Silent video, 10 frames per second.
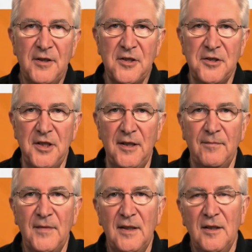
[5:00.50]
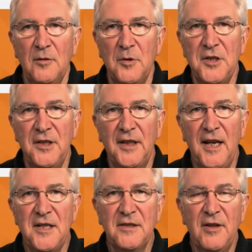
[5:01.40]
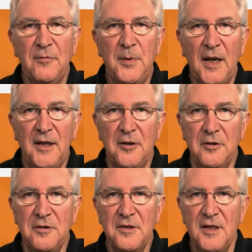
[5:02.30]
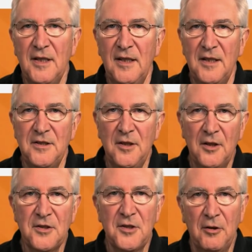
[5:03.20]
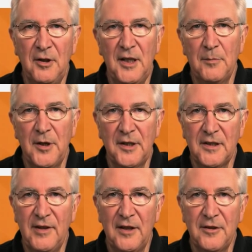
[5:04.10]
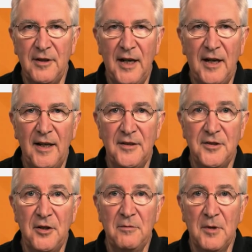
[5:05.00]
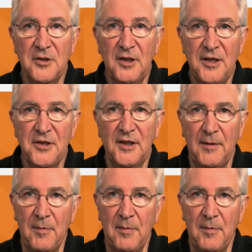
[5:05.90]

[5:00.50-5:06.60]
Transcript: efficiency, which in the case of FPIUs is not solely a product of outdoor air and zone modulation